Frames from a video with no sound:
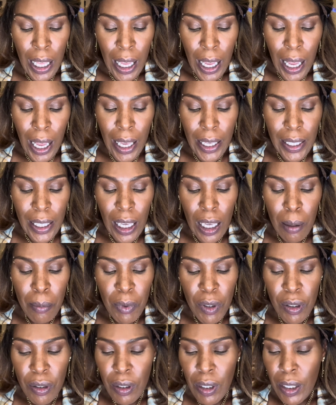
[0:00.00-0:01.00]
I came
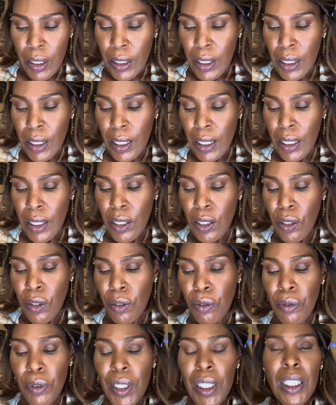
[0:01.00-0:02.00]
across these
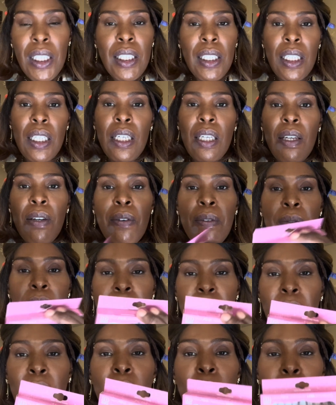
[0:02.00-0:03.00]
3D
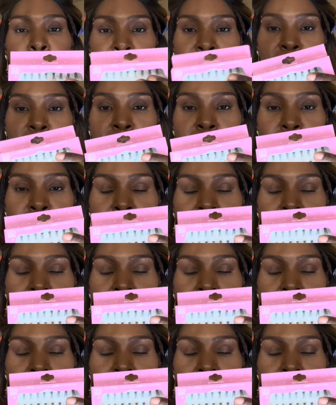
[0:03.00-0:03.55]
faux mink